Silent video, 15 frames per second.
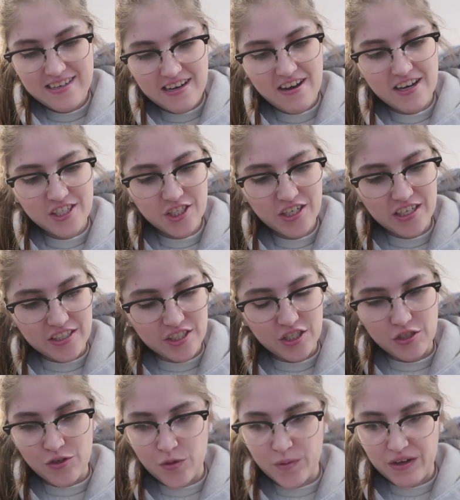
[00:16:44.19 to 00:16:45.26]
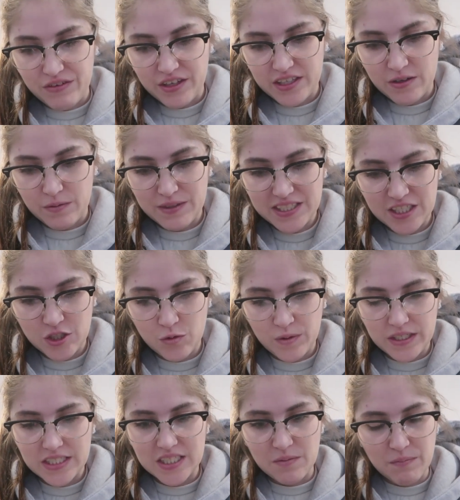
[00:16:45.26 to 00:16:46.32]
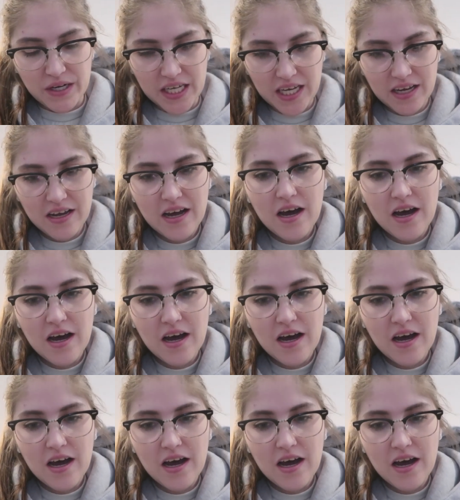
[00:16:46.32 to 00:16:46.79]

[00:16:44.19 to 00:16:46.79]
Oh, I should have got two, but I feel like that would have been such a waste of money.